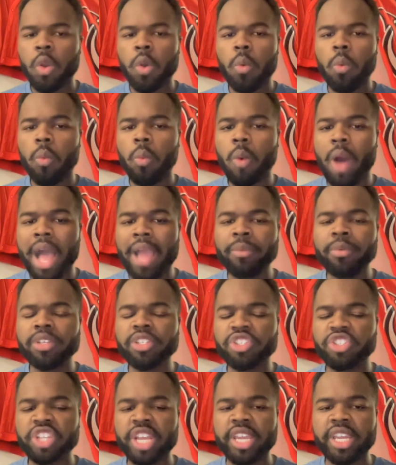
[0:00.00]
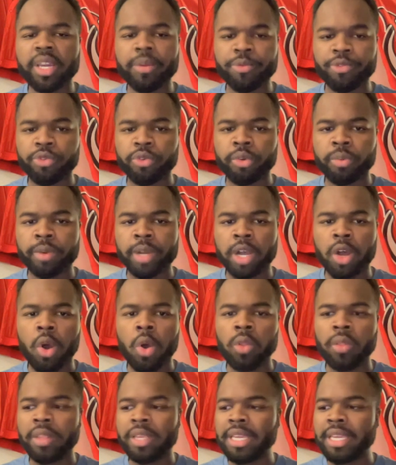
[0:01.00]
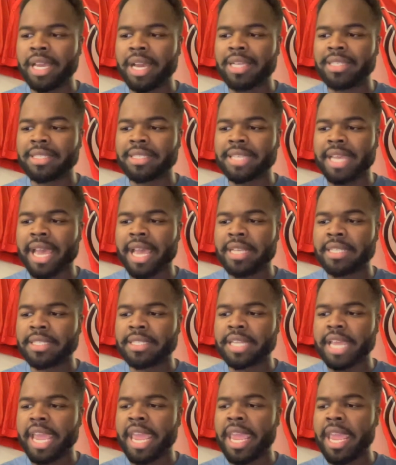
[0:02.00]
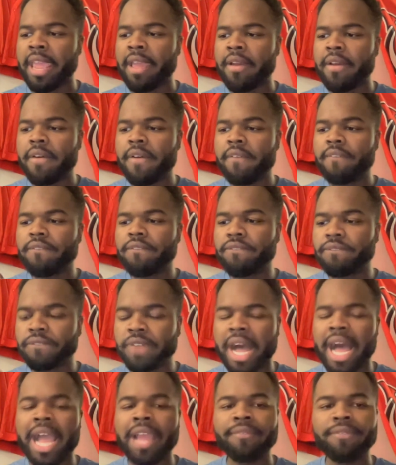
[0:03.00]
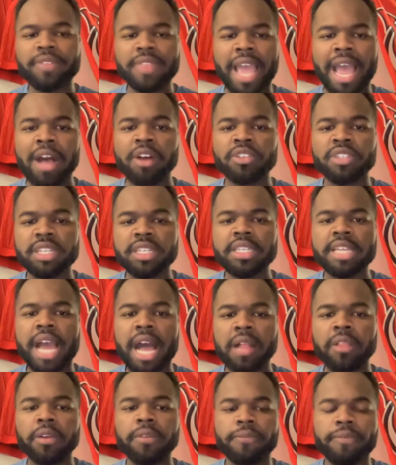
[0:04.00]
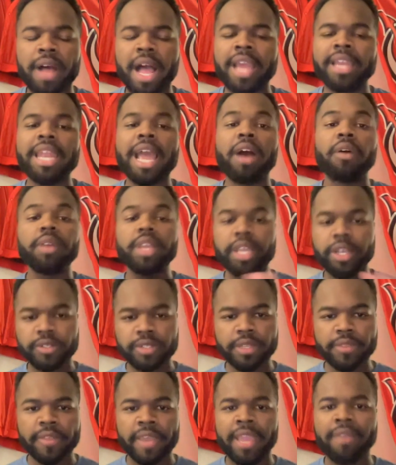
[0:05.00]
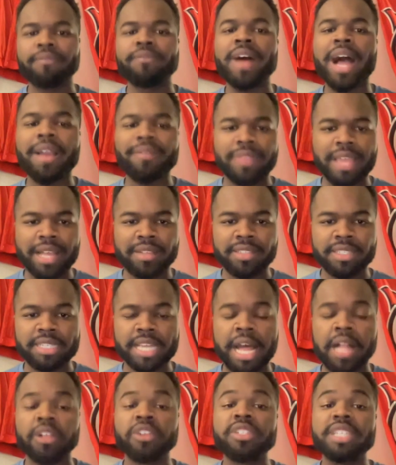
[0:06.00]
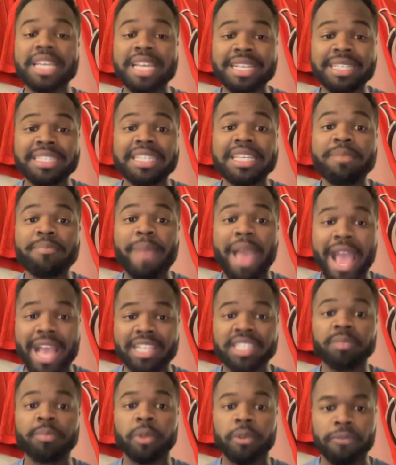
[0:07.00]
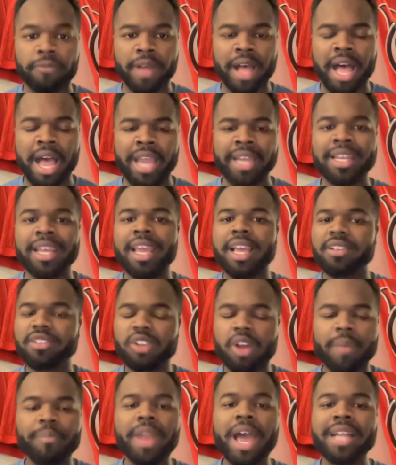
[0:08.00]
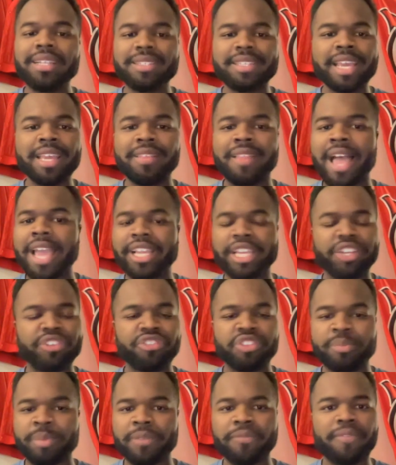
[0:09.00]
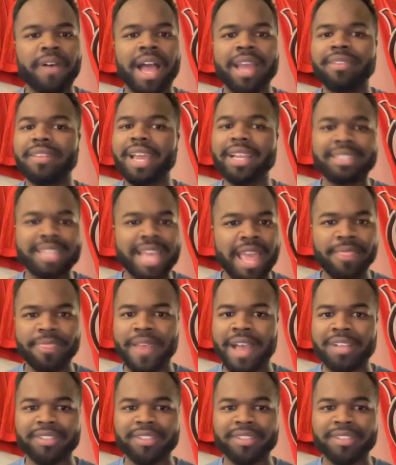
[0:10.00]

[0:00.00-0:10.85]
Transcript: why was Jacob Trouba only assessed a $5,000 fine. Now, here's the thing $5,000 is the maximal fine. So I'm not saying like he should be fined like $10,000